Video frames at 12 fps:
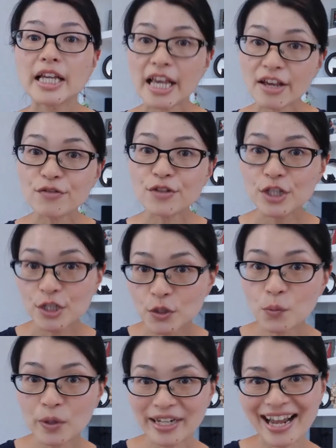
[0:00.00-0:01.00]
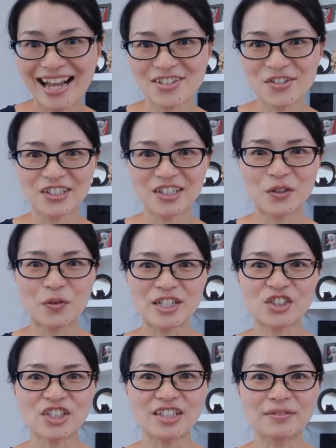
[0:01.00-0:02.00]
If you want to answer the
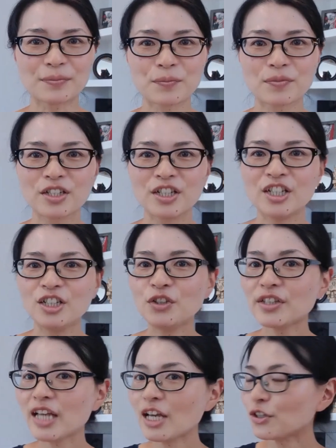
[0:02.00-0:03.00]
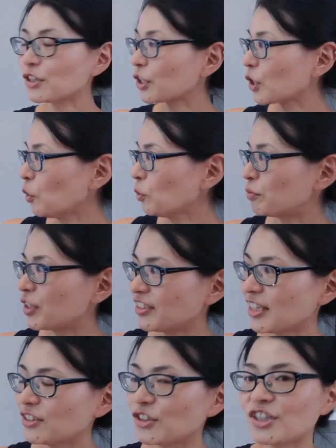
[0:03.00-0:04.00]
question, look at your
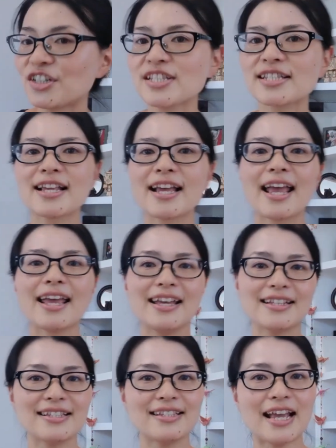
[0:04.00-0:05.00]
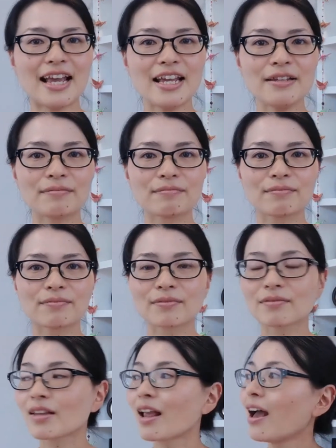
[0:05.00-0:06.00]
co-presenters and say,
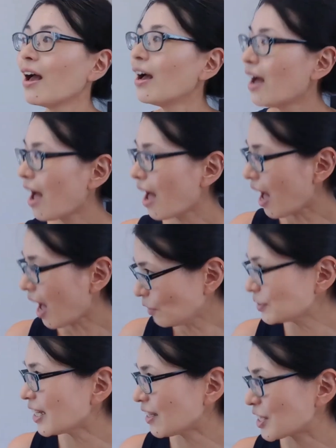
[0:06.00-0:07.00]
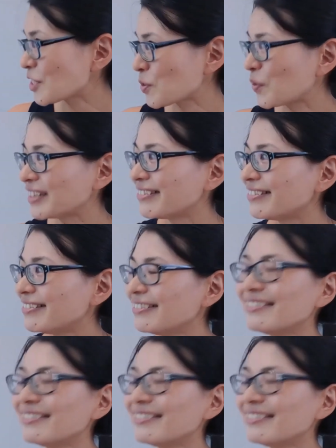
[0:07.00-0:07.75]
"I'll take this one.